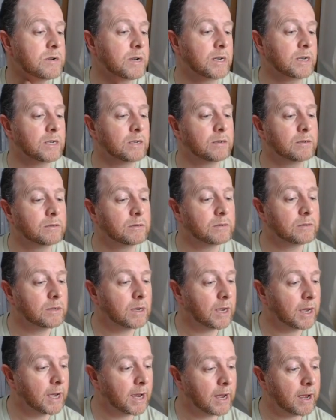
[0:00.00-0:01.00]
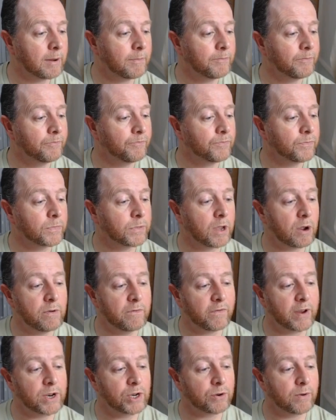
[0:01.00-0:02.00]
Right,
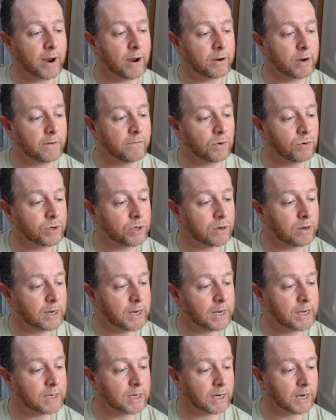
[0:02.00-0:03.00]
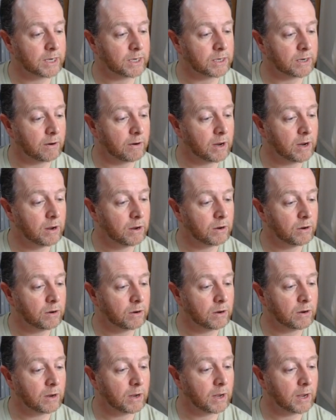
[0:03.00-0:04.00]
don't venture out if your journey isn't necessary.
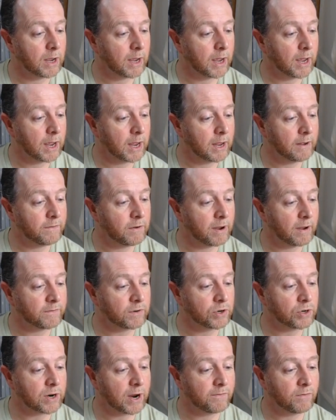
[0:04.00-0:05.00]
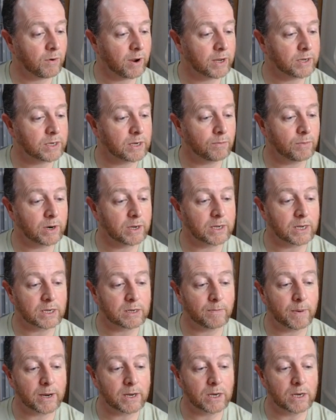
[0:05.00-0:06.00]
If you have to travel and someone
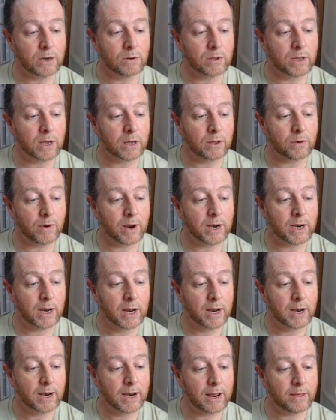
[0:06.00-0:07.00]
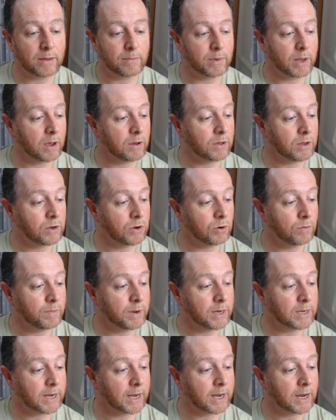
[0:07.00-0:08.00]
is expecting you at the other end, let them know that
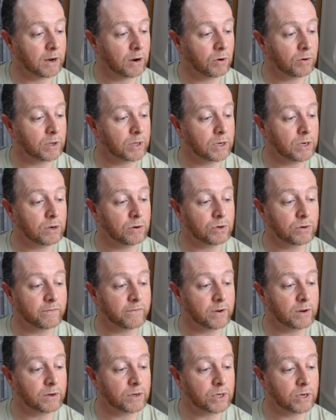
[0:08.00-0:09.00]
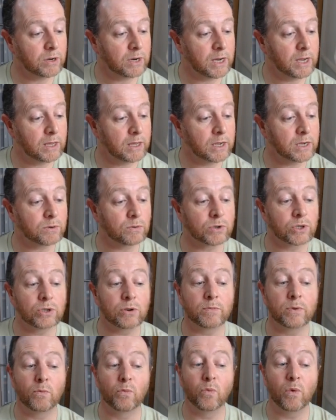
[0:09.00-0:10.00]
you'll be taking longer than usual for your journey. This will
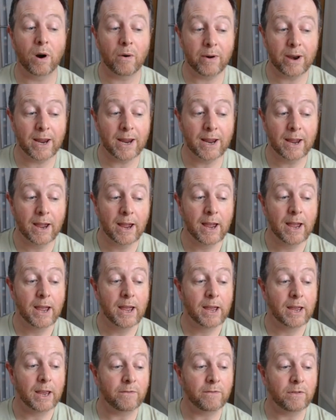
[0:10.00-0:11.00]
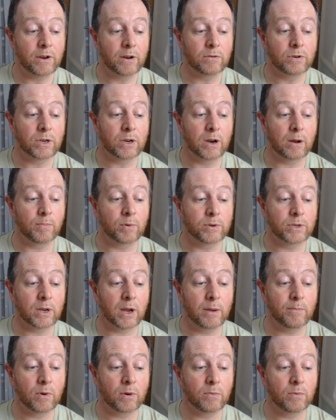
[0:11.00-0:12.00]
stop them worrying if you don't turn up
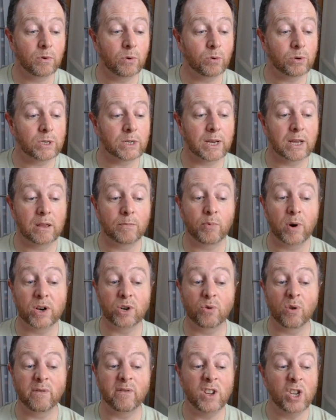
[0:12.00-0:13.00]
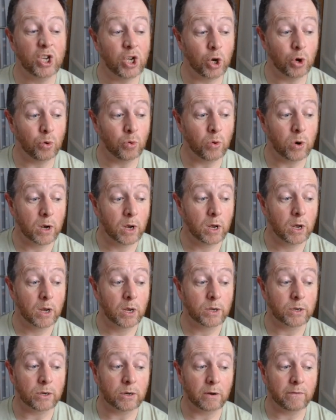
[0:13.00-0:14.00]
on time, and will also take the pressure off you,
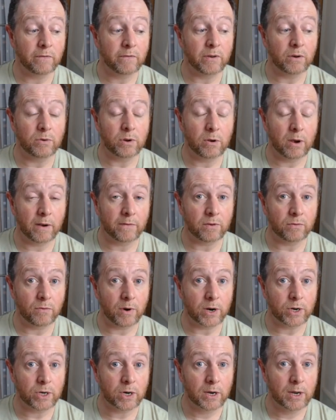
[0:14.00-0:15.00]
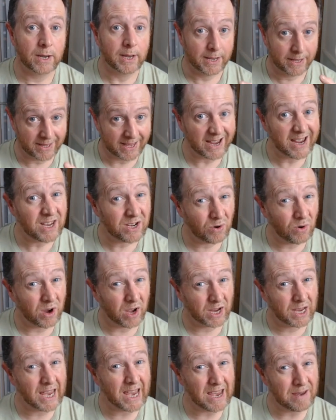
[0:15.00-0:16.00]
so don't feel you have to rush. That is
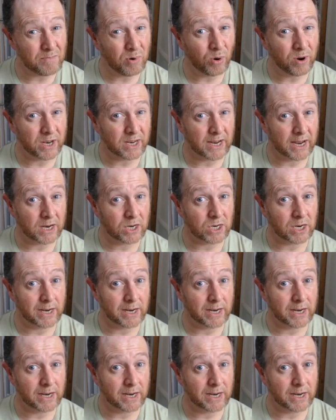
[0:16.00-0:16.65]
quite a key point